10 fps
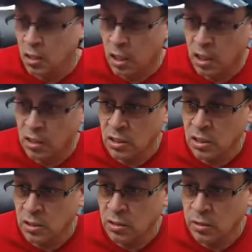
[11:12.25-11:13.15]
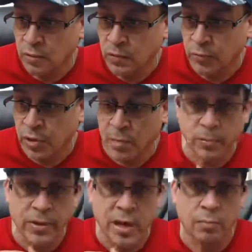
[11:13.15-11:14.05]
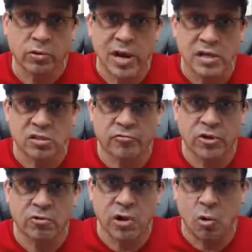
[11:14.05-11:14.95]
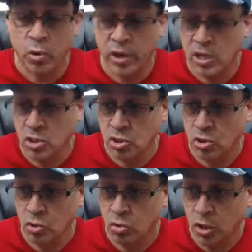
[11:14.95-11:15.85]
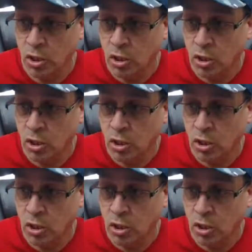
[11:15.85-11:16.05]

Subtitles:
The problem gambler has to figure out ways to